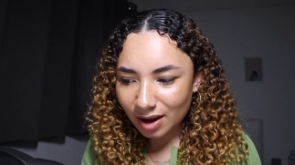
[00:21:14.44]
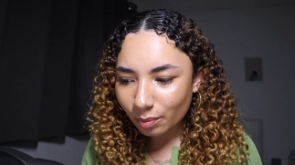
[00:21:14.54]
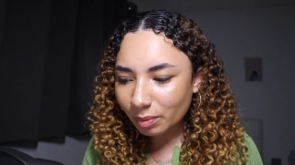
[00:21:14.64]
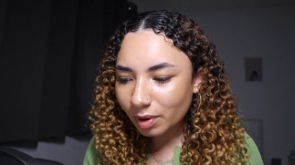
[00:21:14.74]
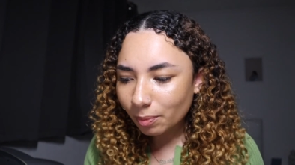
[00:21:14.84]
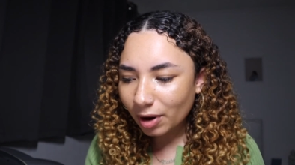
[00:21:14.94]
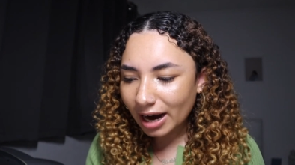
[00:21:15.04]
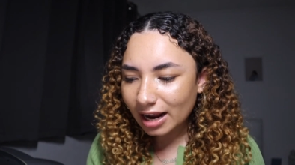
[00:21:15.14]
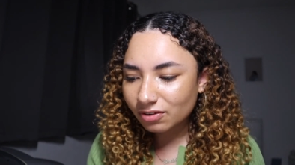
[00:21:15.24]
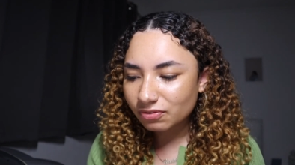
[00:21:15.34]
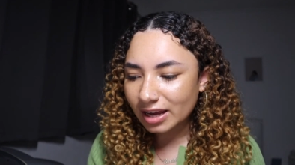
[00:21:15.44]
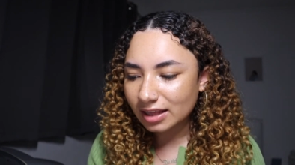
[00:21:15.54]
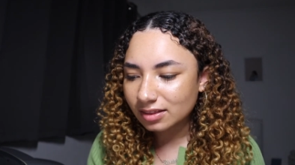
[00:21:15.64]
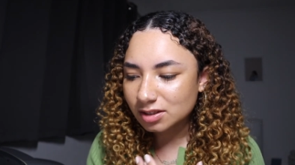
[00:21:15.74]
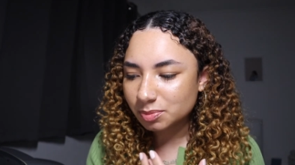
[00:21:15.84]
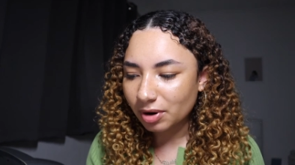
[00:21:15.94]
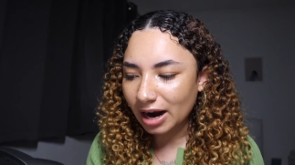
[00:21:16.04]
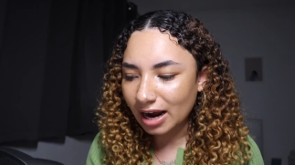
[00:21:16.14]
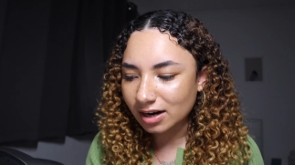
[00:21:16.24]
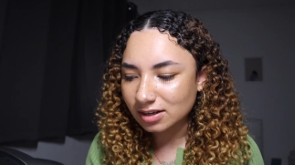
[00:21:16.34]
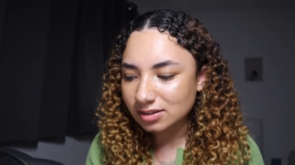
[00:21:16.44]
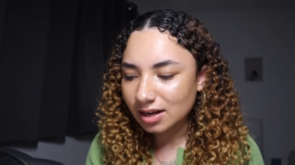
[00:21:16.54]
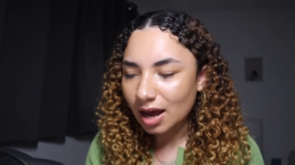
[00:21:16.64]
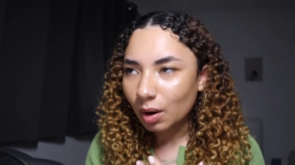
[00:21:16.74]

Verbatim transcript: When we're praying faithless prayers,